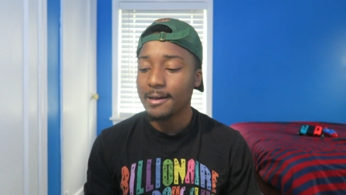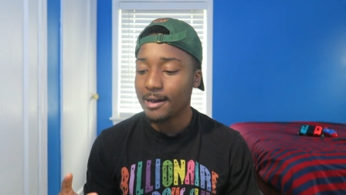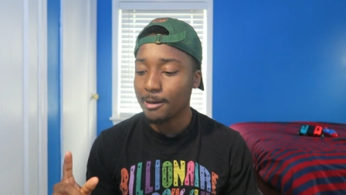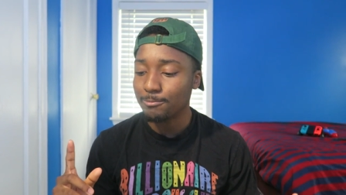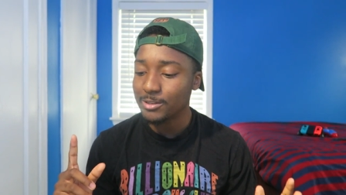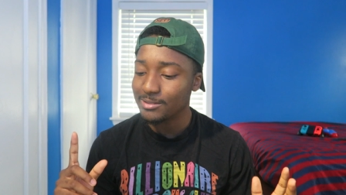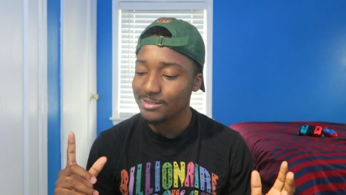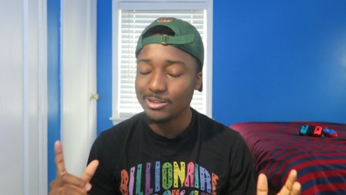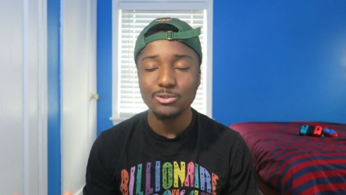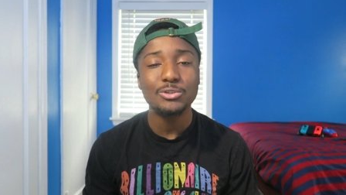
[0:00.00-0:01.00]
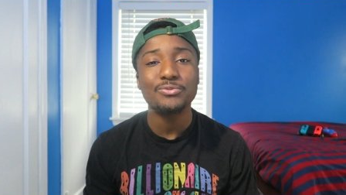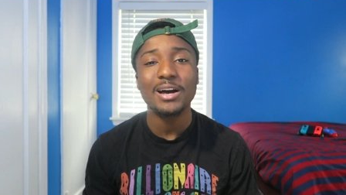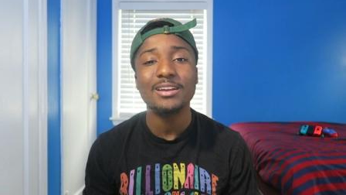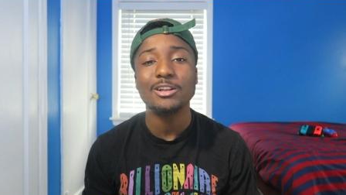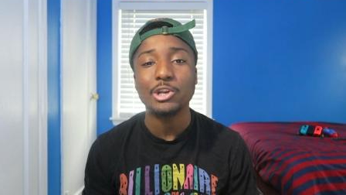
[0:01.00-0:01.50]
um, don't you
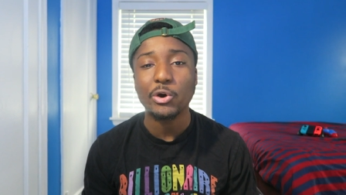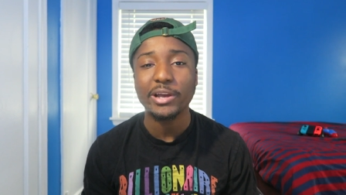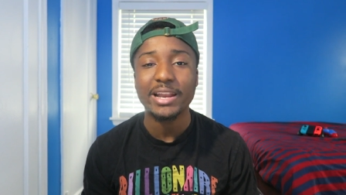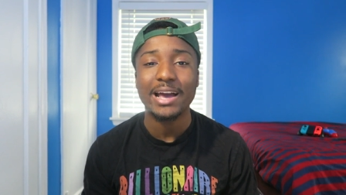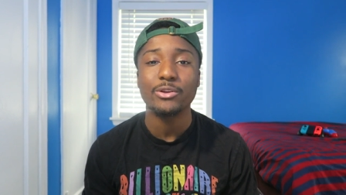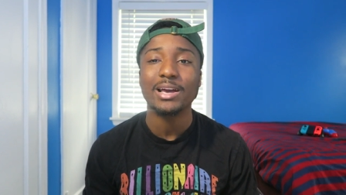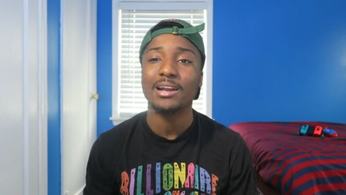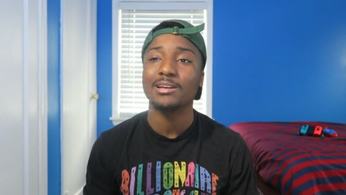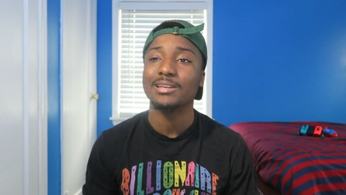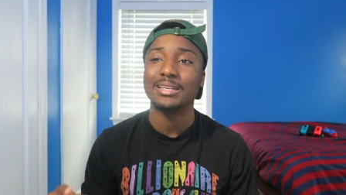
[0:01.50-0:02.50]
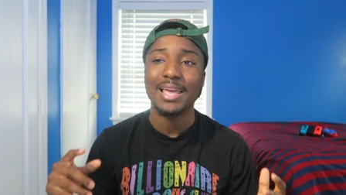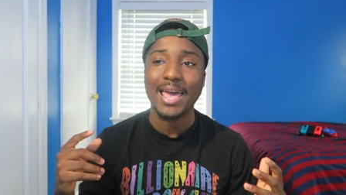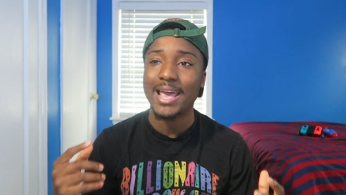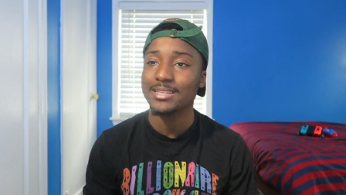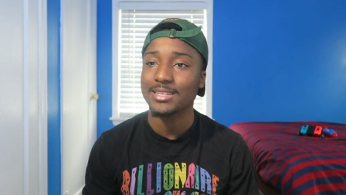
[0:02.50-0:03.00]
find it annoying how you gotta
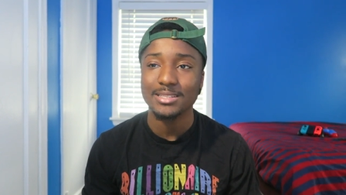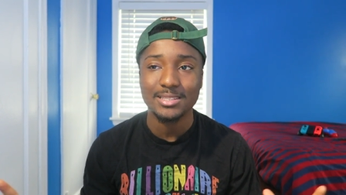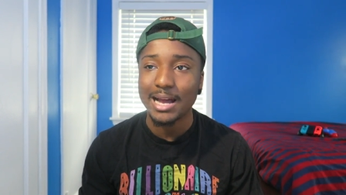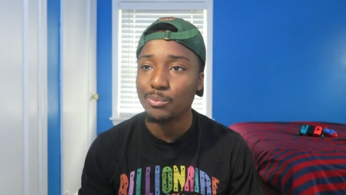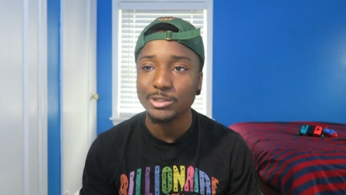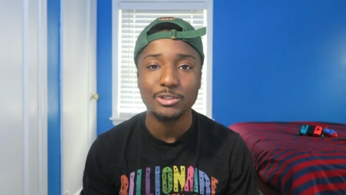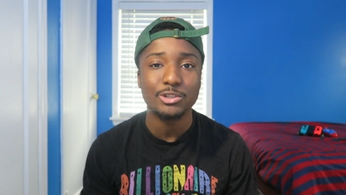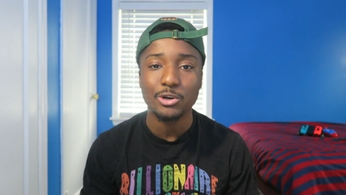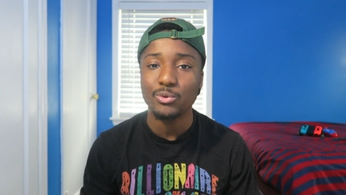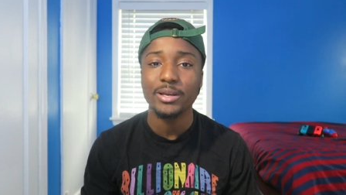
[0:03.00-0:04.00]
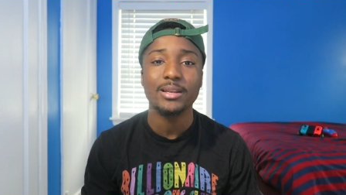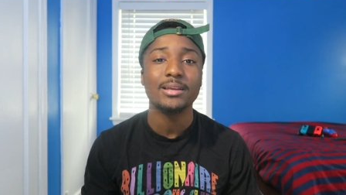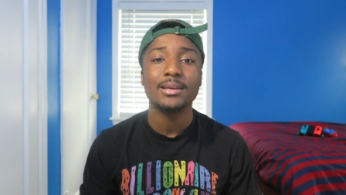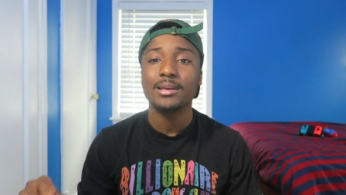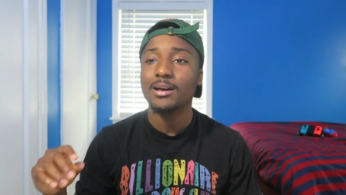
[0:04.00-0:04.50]
exit, stop what you're
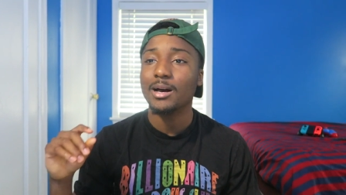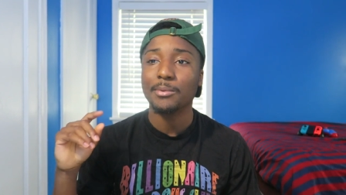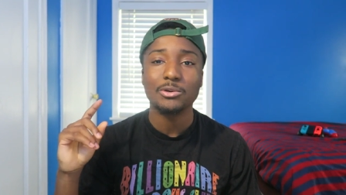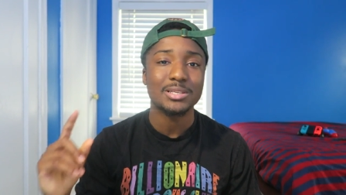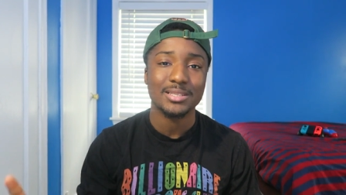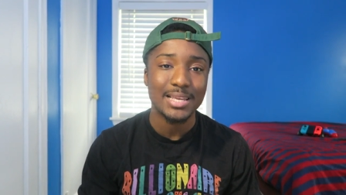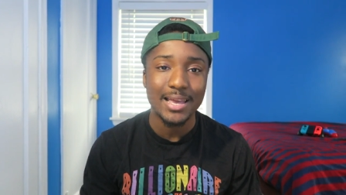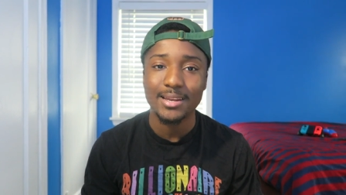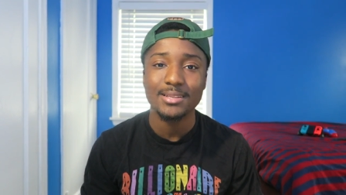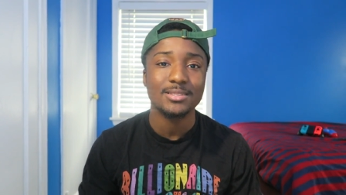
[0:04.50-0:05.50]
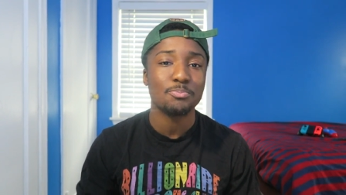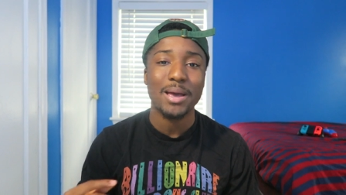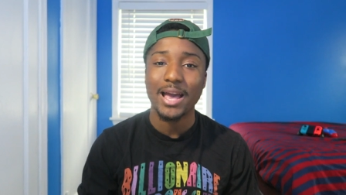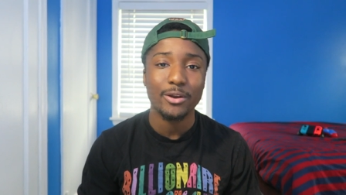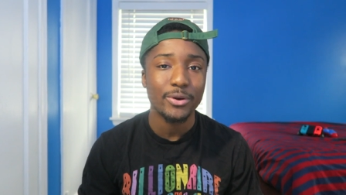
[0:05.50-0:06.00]
doing, um, go to settings,
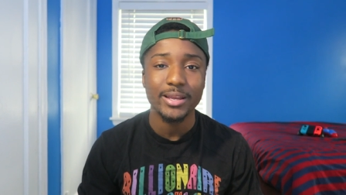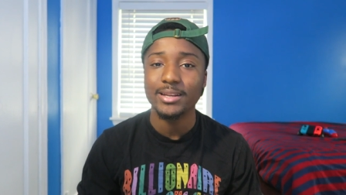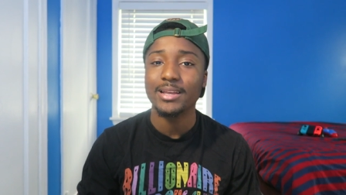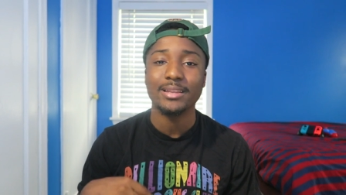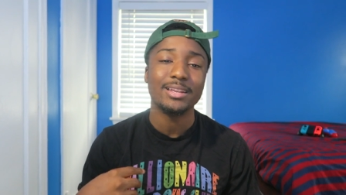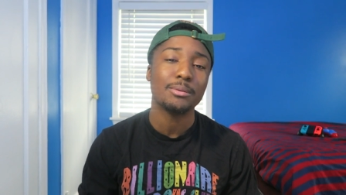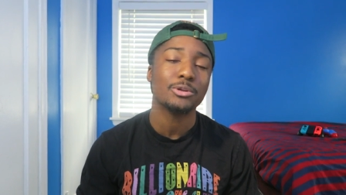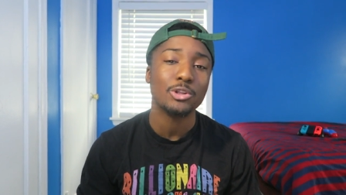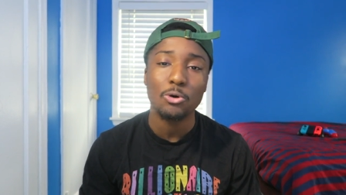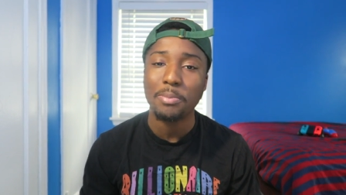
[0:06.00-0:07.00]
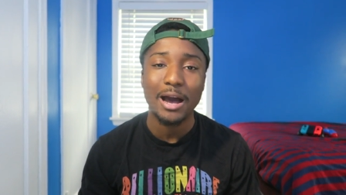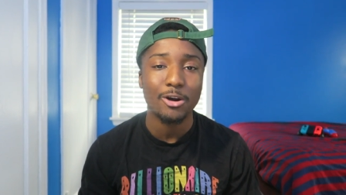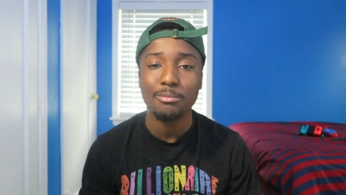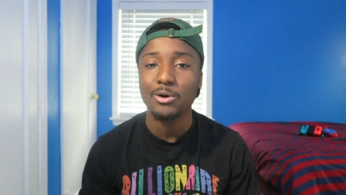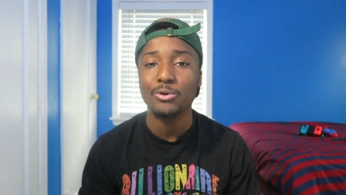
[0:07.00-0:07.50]
battery, and then enable low
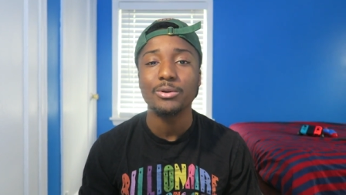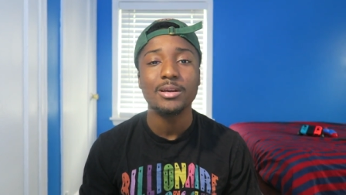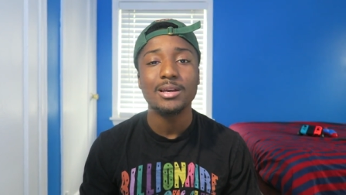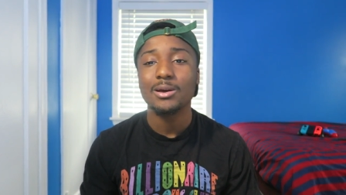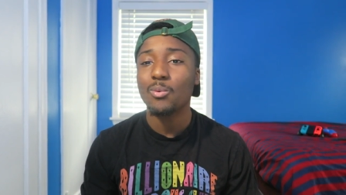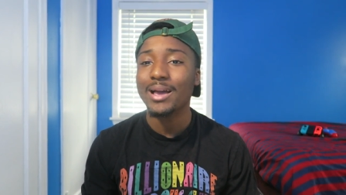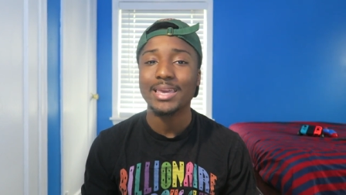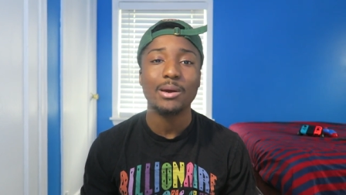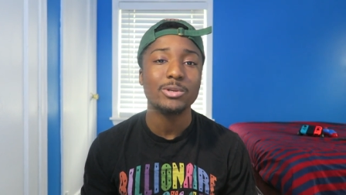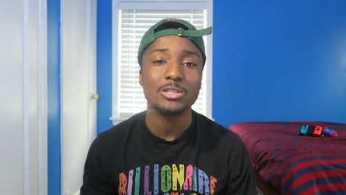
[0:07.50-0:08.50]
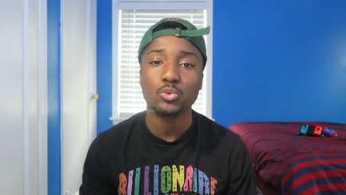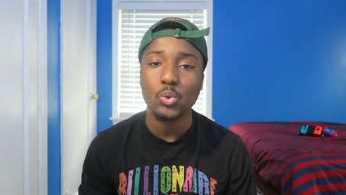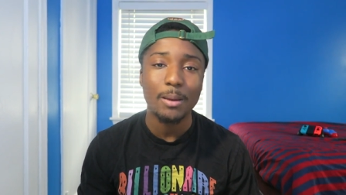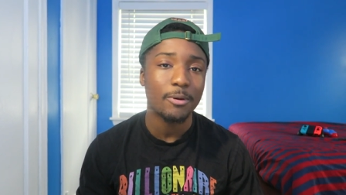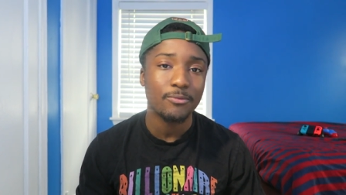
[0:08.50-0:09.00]
power mode? Why can't we just
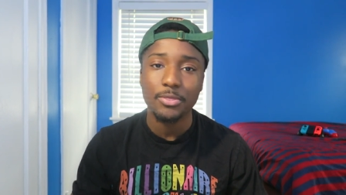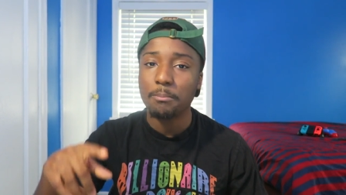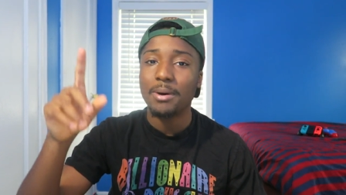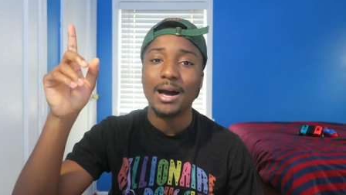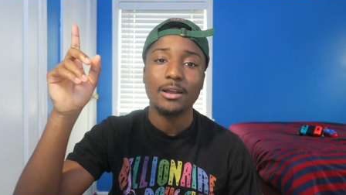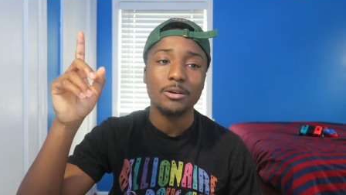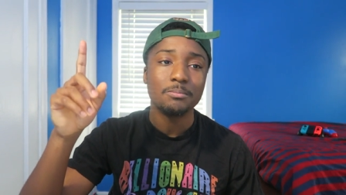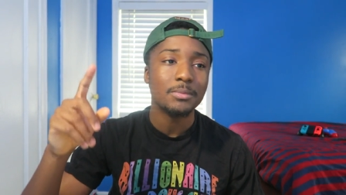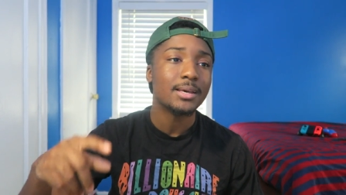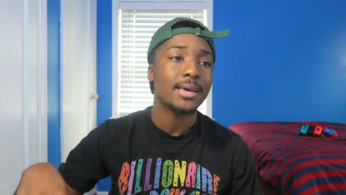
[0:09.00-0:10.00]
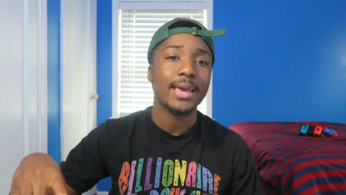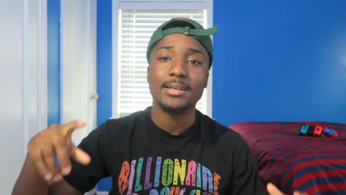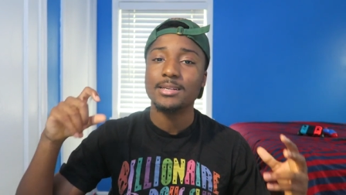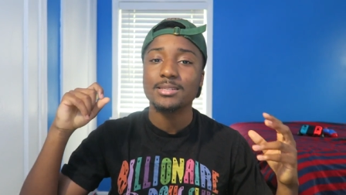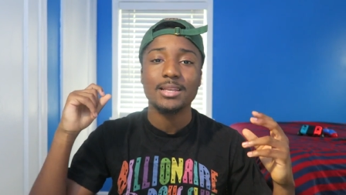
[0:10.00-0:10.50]
swipe up from the bottom
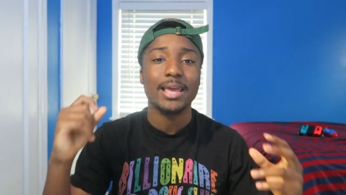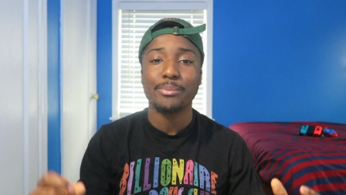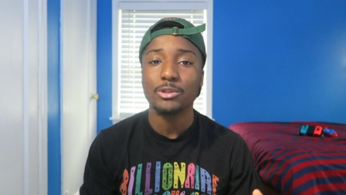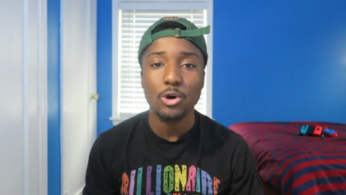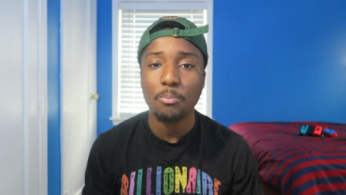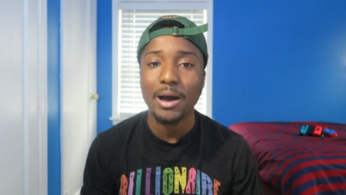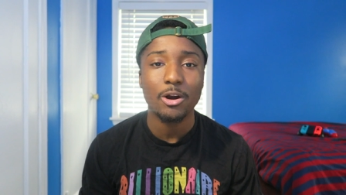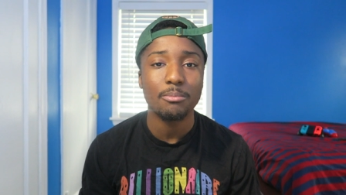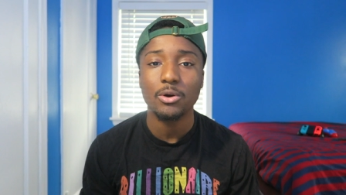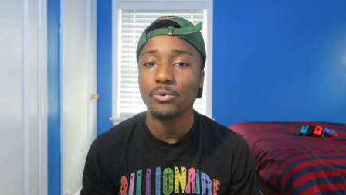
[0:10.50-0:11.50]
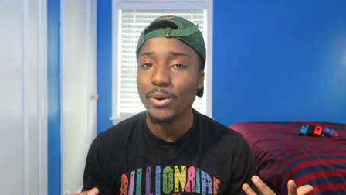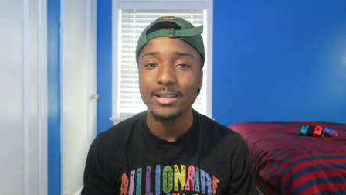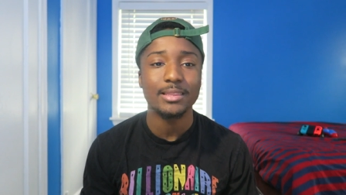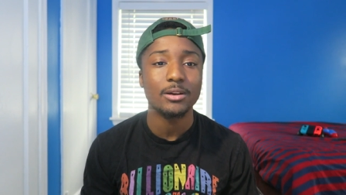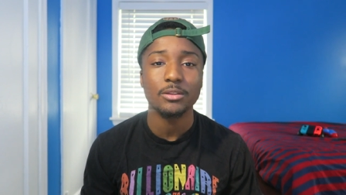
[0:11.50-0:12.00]
and just enable low power mode
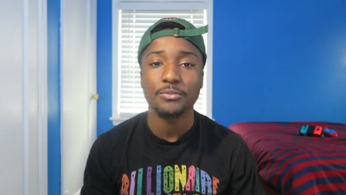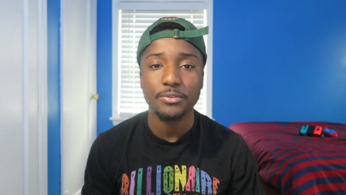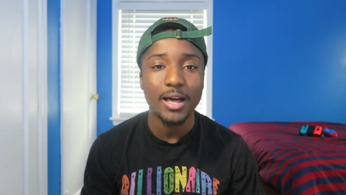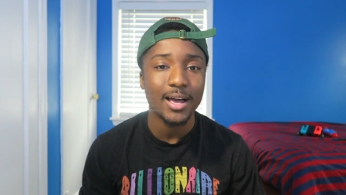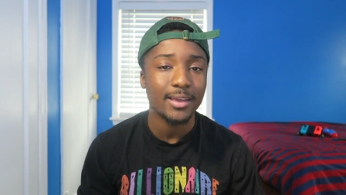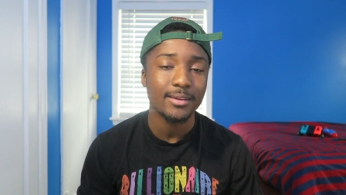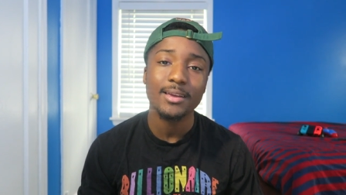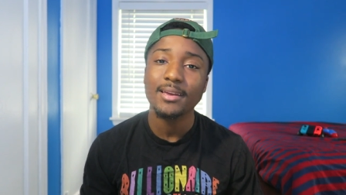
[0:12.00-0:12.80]
right there on the fly?